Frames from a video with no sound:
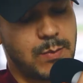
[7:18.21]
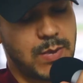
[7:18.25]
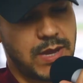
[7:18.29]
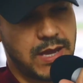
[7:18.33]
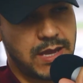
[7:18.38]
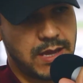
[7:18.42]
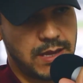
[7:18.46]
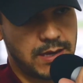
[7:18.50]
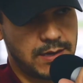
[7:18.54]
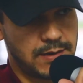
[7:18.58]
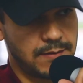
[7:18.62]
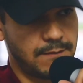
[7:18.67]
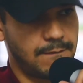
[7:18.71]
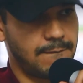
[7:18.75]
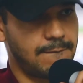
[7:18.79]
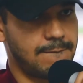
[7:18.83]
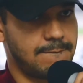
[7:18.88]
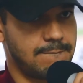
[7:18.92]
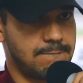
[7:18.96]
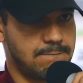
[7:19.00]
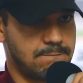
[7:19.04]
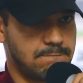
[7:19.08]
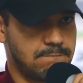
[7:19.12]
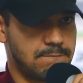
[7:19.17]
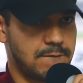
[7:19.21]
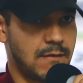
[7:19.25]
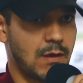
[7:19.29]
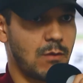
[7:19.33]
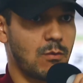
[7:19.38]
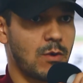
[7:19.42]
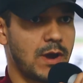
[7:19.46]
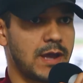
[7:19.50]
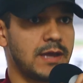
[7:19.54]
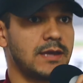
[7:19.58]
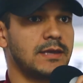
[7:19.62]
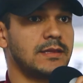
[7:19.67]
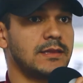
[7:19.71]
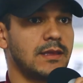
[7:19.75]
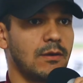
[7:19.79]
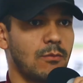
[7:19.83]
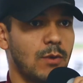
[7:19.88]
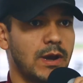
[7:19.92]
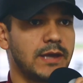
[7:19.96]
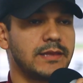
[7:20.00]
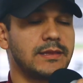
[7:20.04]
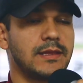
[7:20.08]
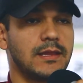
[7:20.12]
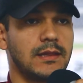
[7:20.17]
beginning. The way
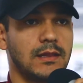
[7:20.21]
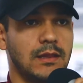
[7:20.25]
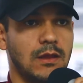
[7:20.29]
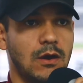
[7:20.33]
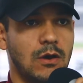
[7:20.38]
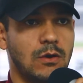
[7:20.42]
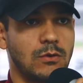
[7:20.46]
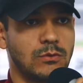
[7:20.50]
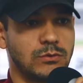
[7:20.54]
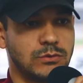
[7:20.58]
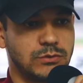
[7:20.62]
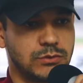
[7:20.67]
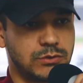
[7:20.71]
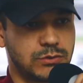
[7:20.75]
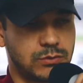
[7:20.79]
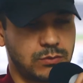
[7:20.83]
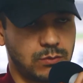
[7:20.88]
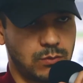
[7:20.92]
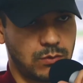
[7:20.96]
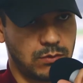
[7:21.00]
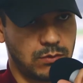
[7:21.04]
the loans...